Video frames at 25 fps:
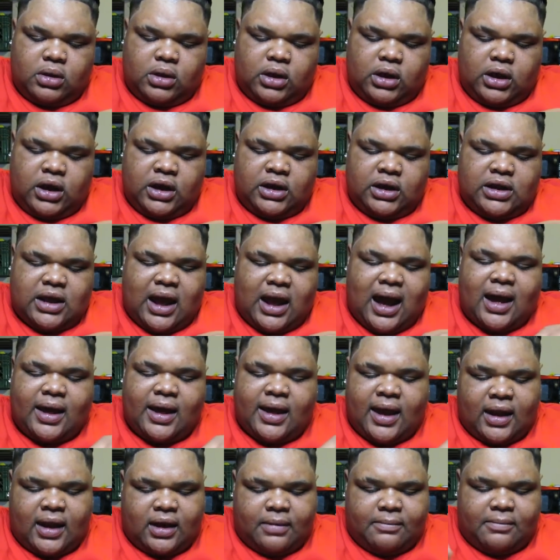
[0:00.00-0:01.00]
any uh,
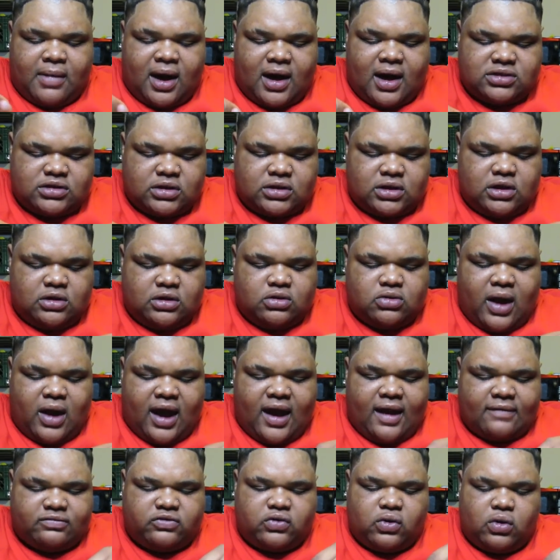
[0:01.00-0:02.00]
animosity you
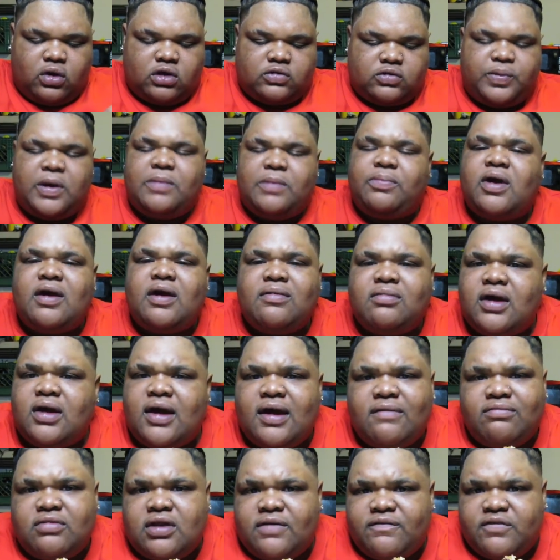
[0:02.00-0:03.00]
have towards people,
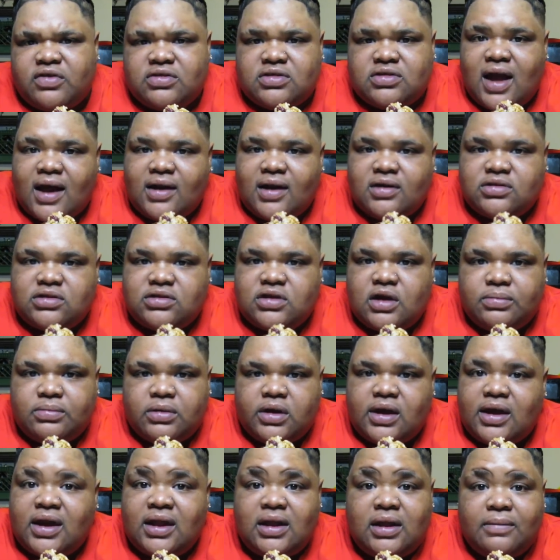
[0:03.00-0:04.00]
even if it's not a sibling,
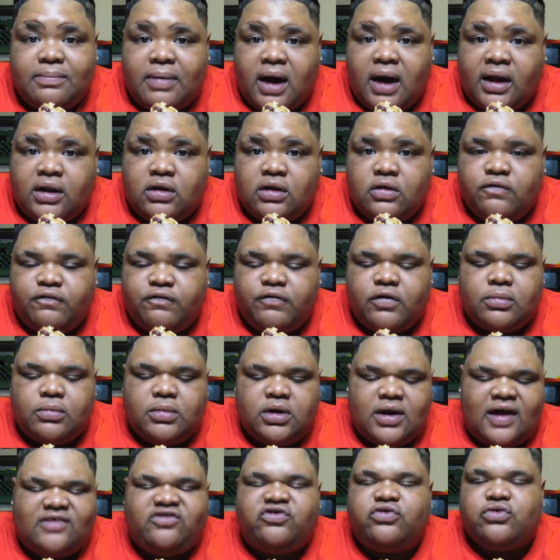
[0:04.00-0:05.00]
anybody, you feel me,
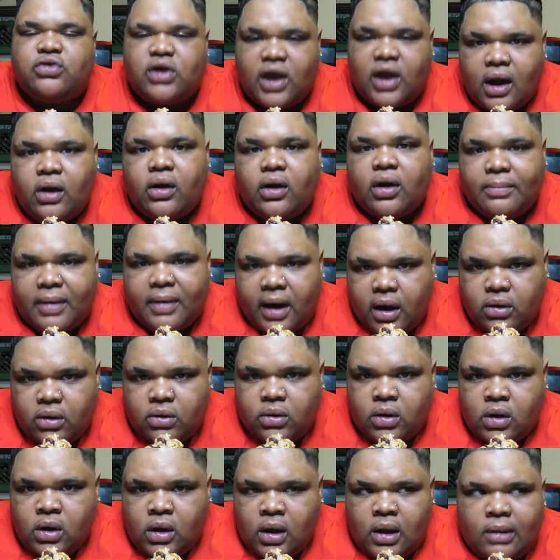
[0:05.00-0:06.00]
that you care about.
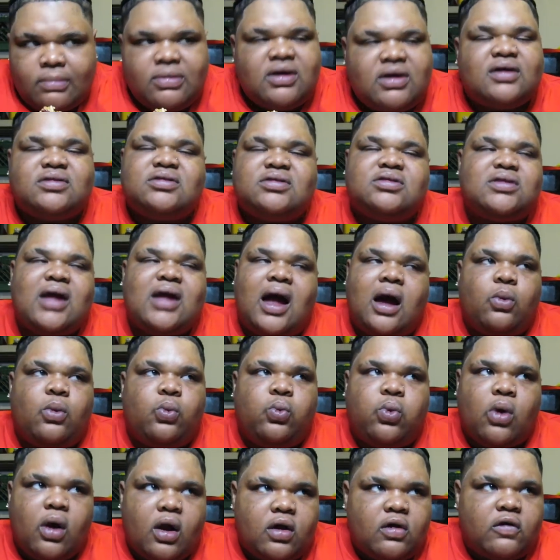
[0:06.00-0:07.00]
Because it's not
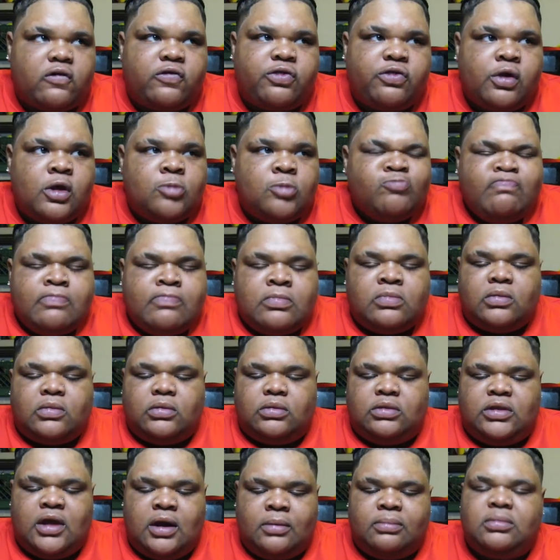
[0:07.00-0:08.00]
worth
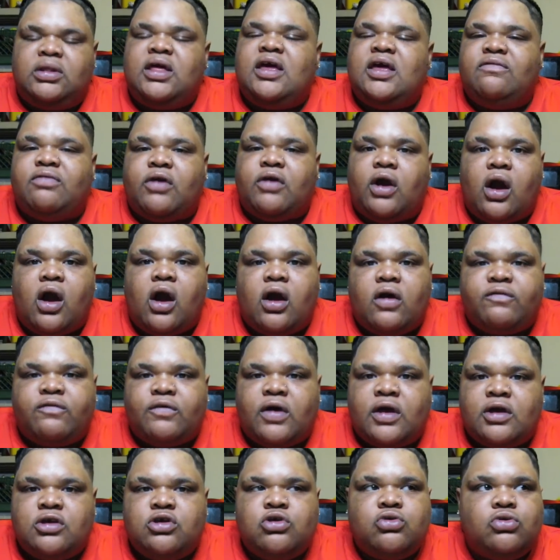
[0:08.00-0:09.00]
them leaving Earth
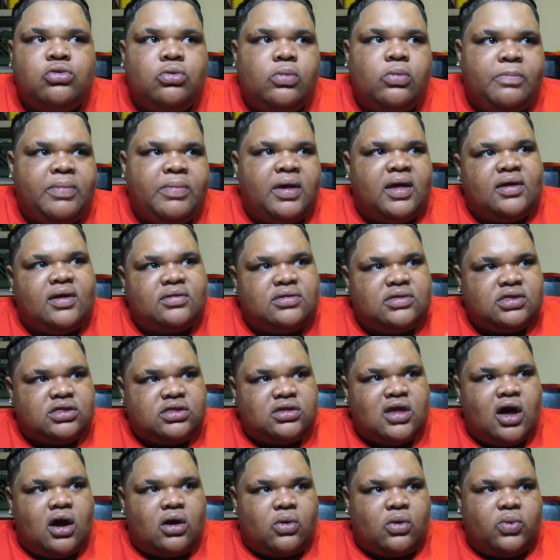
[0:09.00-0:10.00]
and you being
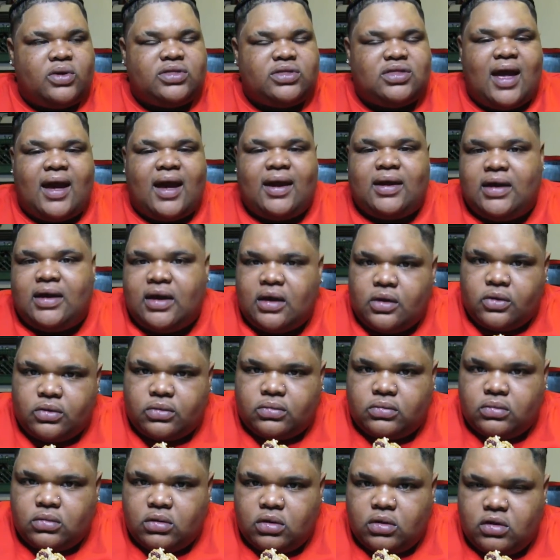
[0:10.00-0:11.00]
stuck with that guilt.
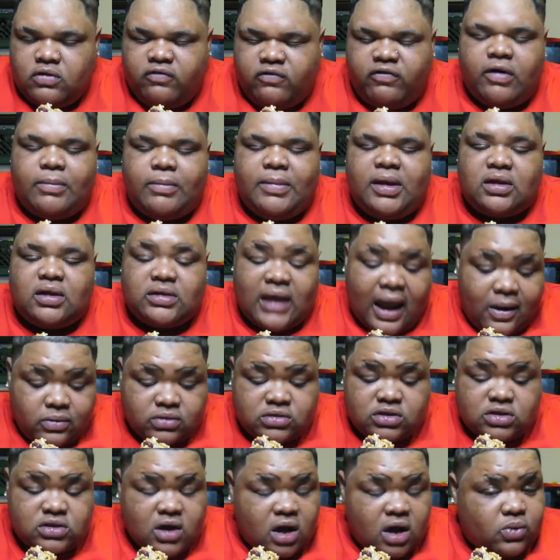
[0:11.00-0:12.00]
You feel me? Because I was
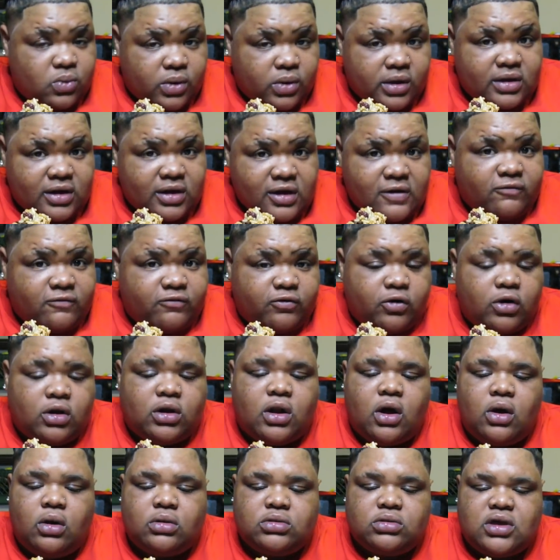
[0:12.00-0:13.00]
stuck with guilt for a
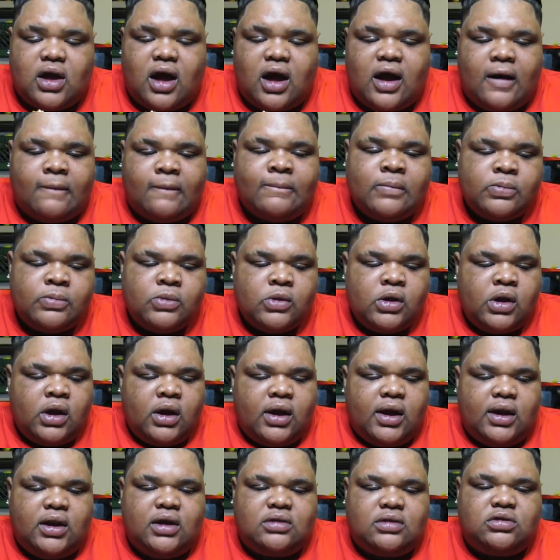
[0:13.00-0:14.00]
long time.
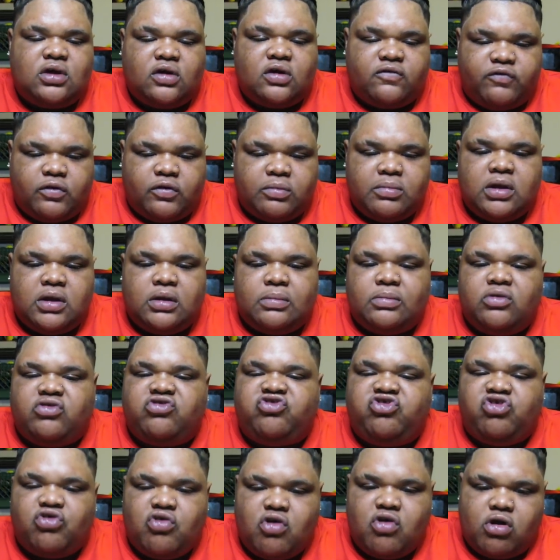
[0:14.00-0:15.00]
And it took for me to
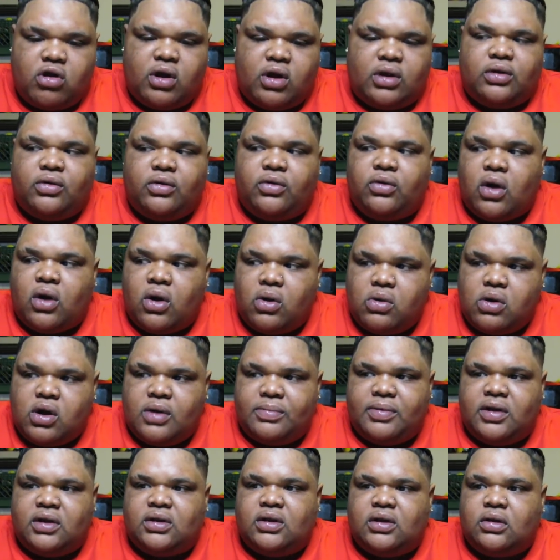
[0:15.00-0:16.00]
mature and to grow
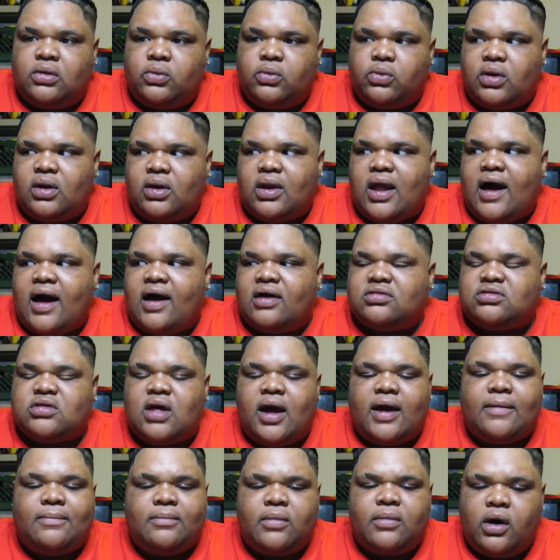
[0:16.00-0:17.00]
up and to realize,
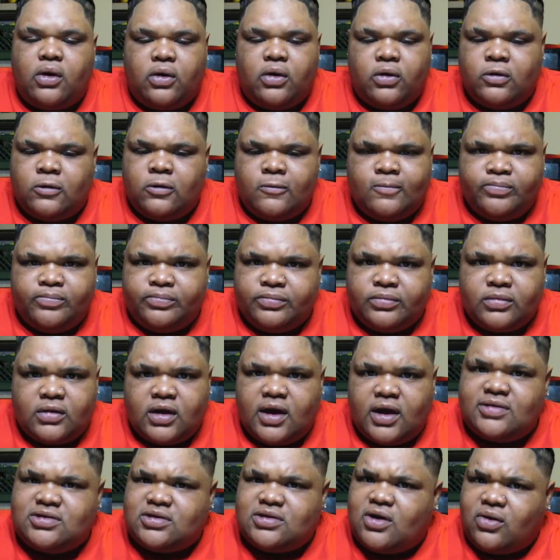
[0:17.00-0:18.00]
like, Moe,
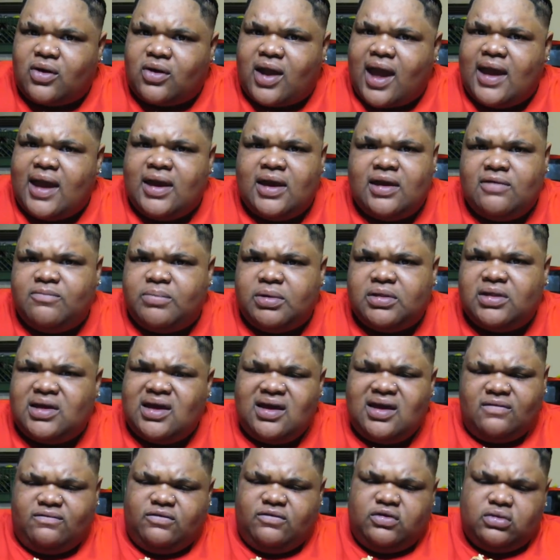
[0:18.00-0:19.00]
it's okay. He
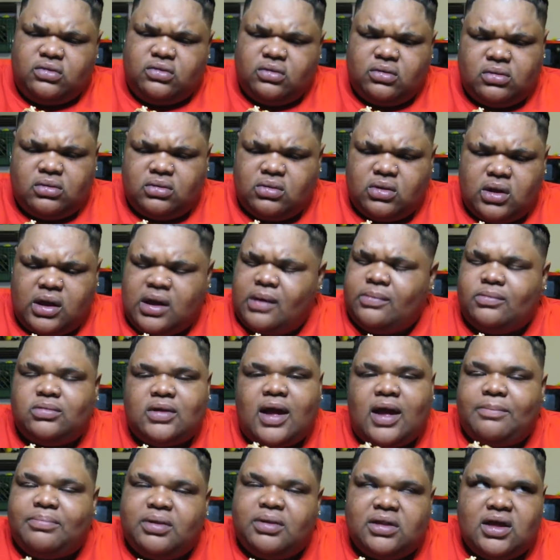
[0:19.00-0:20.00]
believe you. It,
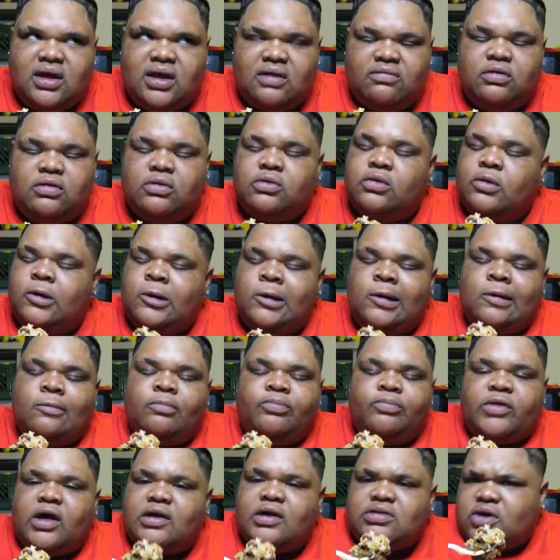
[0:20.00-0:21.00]
not believe you.
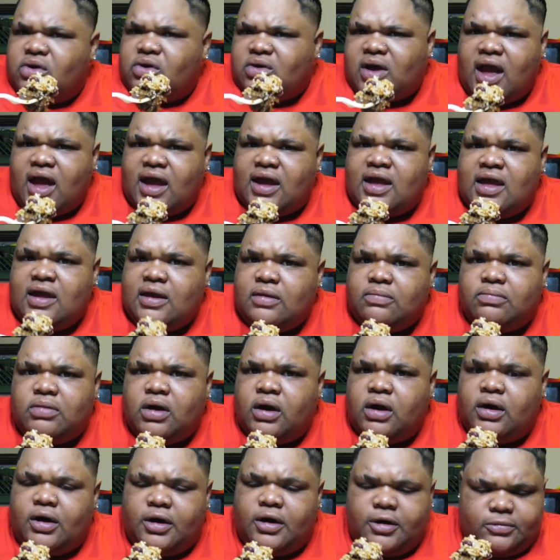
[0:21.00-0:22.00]
It's okay. He
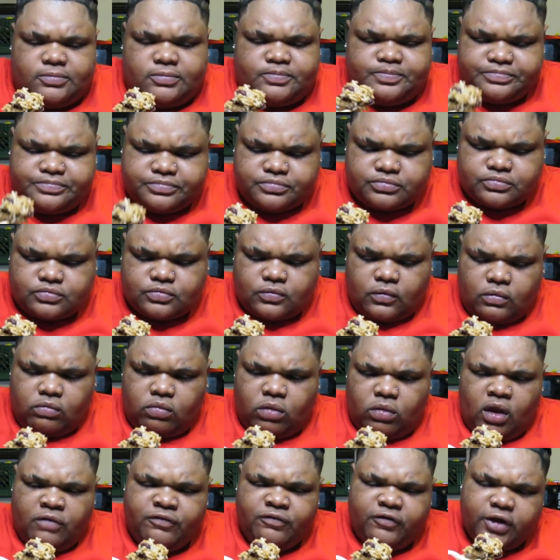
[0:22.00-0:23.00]
um,
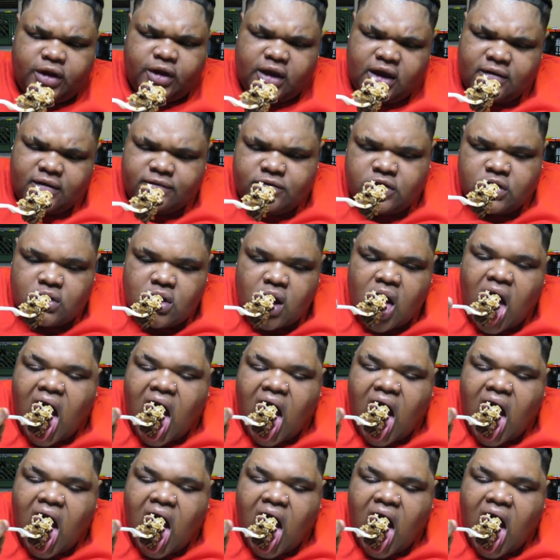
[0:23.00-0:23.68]
forgive you.